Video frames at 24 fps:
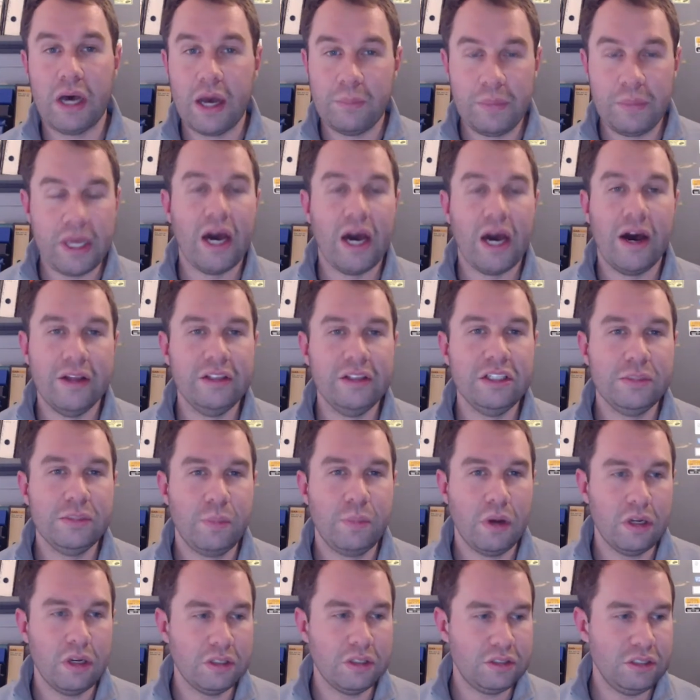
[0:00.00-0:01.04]
behind these
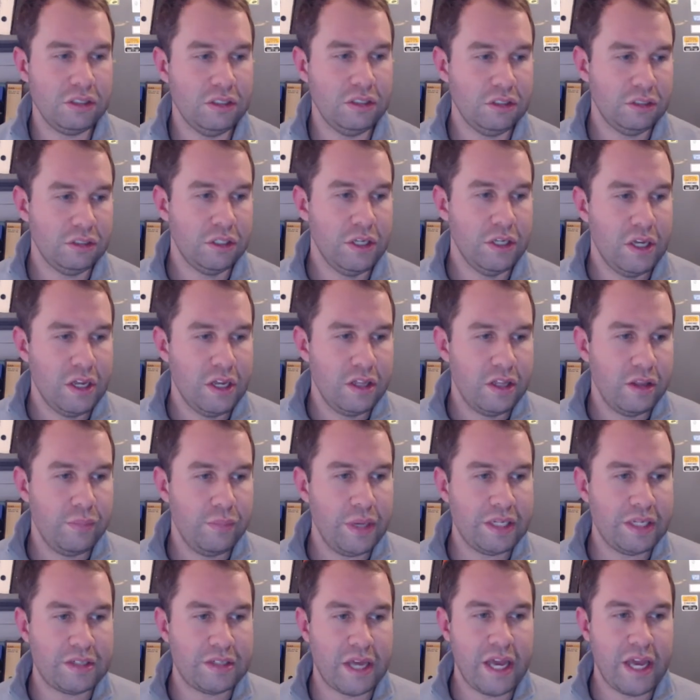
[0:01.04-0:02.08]
policies, the
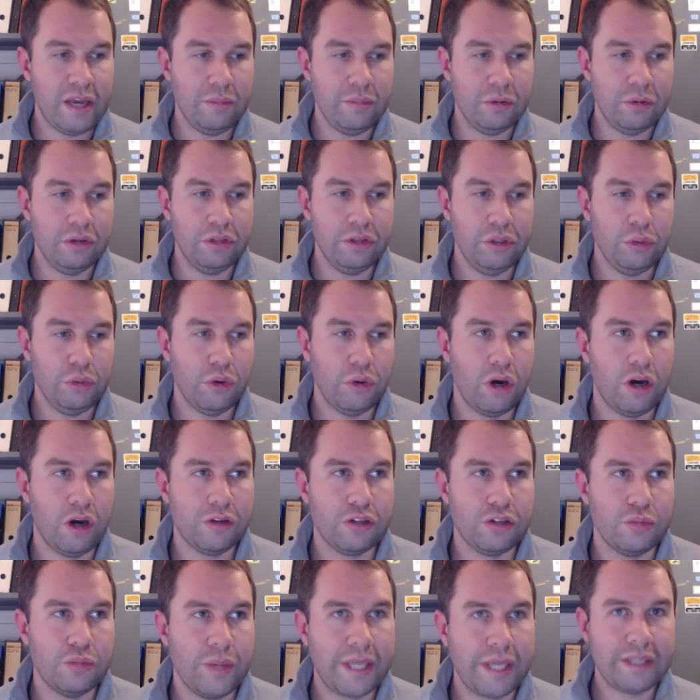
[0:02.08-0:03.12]
better able you are
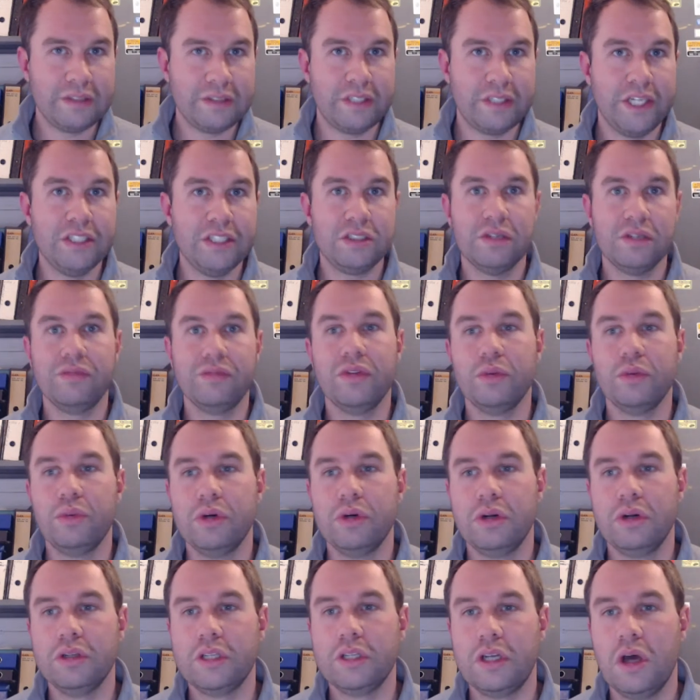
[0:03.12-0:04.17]
to make sense of the
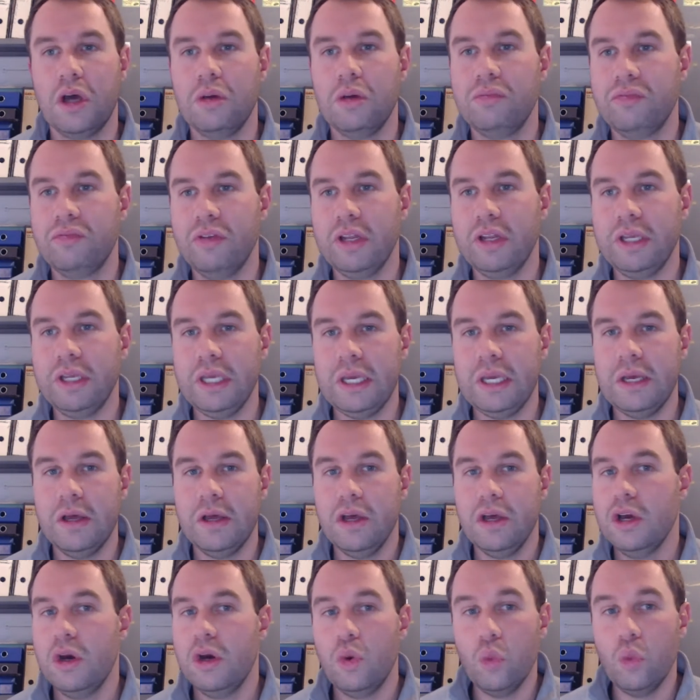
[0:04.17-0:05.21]
world. And hopefully
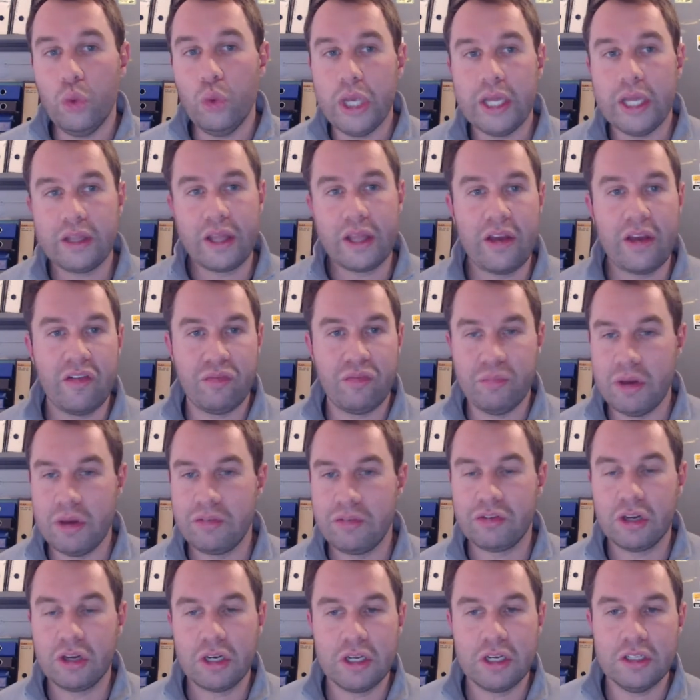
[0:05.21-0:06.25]
we at the
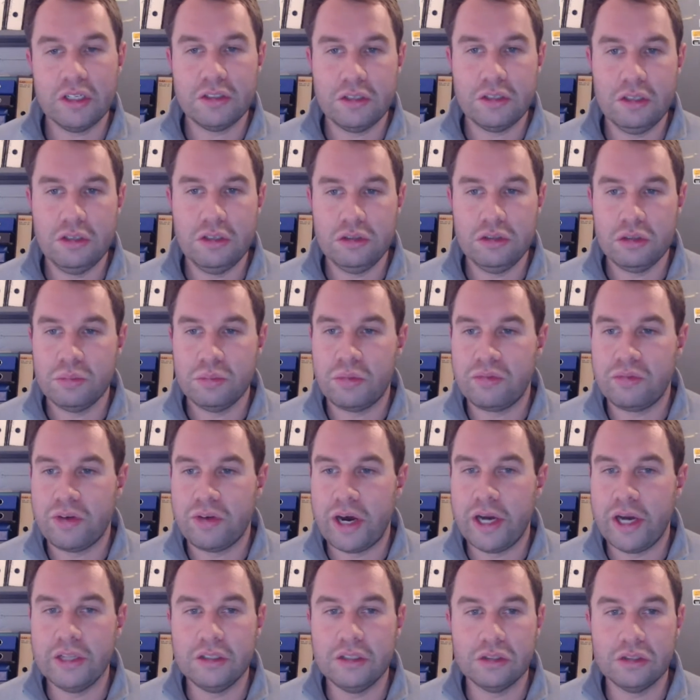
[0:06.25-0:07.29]
FMF can continue to
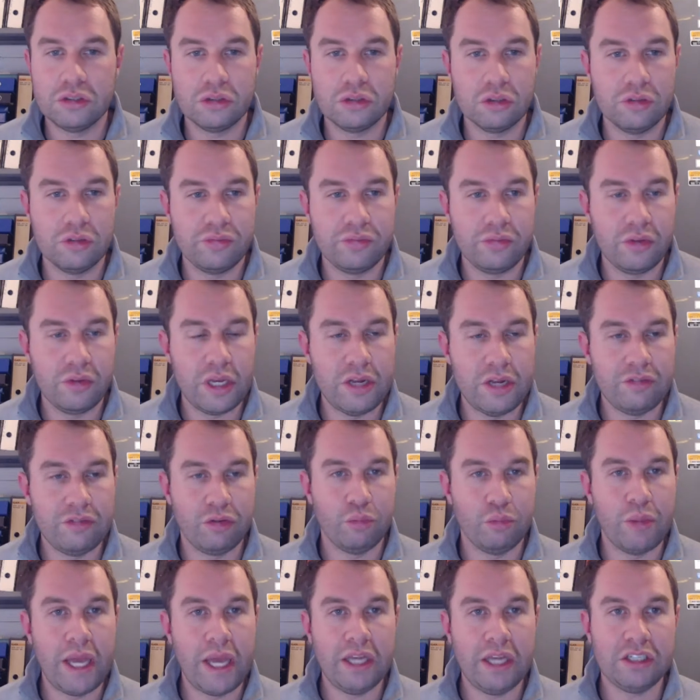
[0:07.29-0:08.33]
provide this sort of
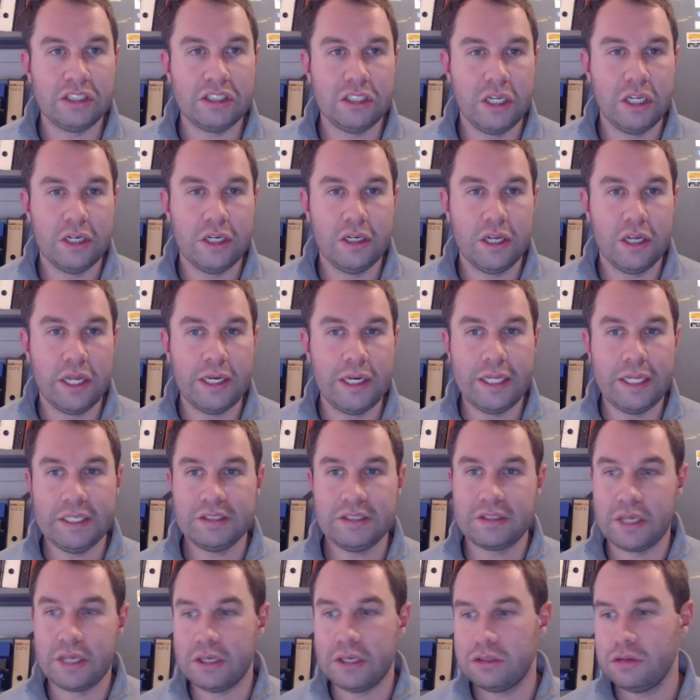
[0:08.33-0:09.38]
information and
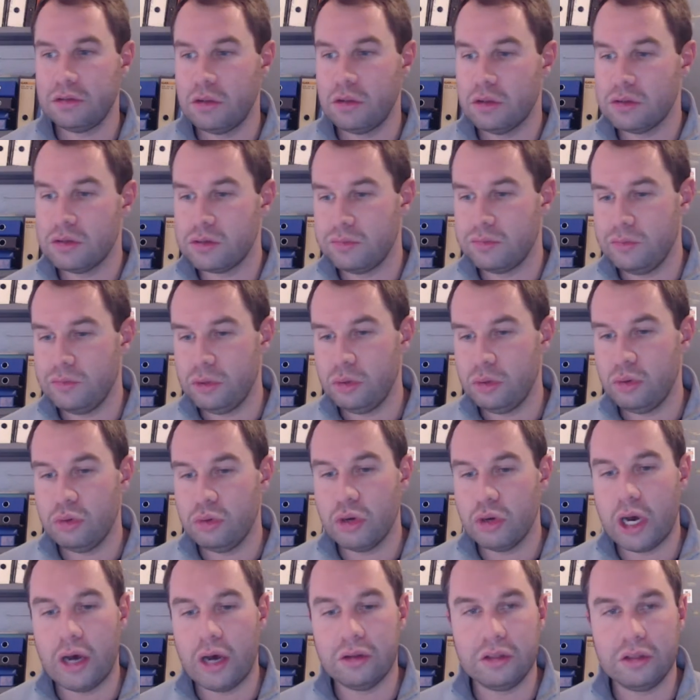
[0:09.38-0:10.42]
insight to those of you
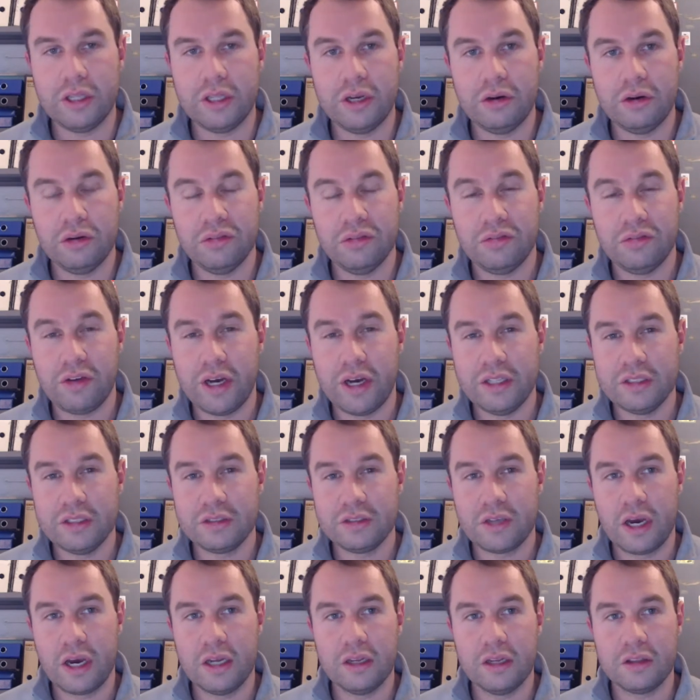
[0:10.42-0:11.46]
out there who find this
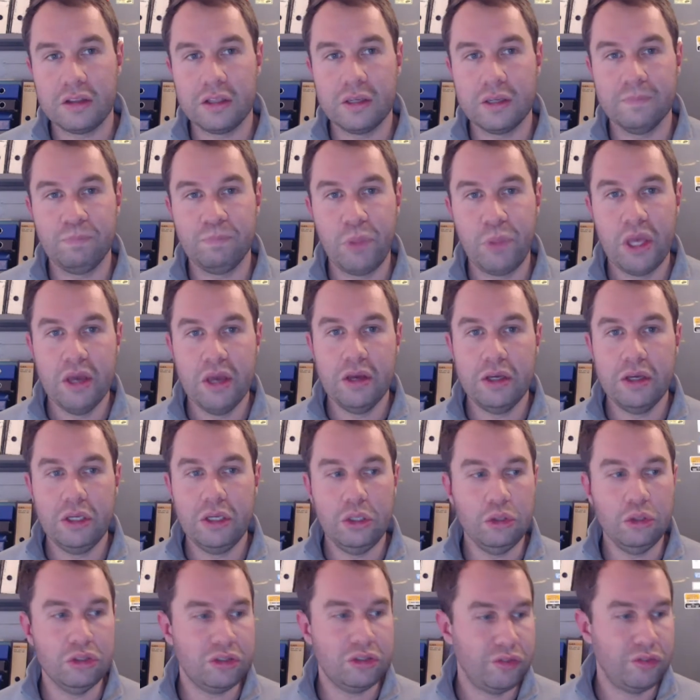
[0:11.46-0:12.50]
kind of thing
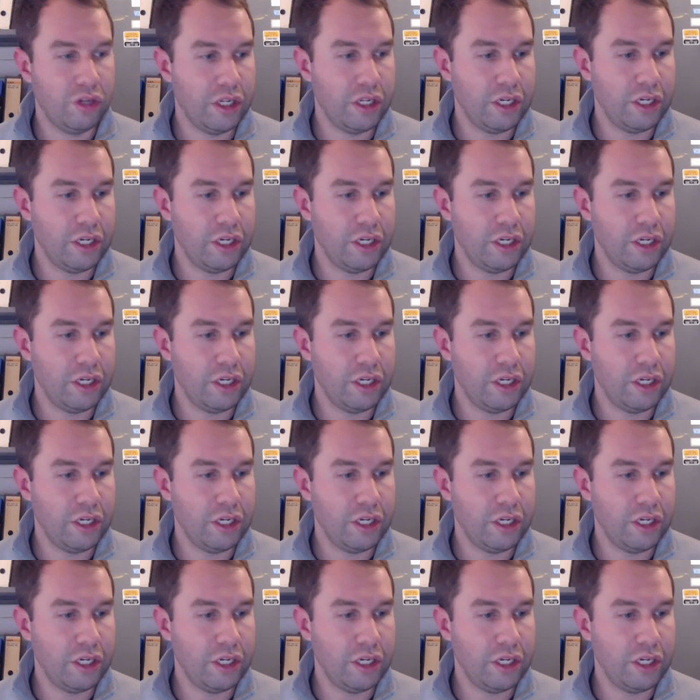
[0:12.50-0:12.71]
useful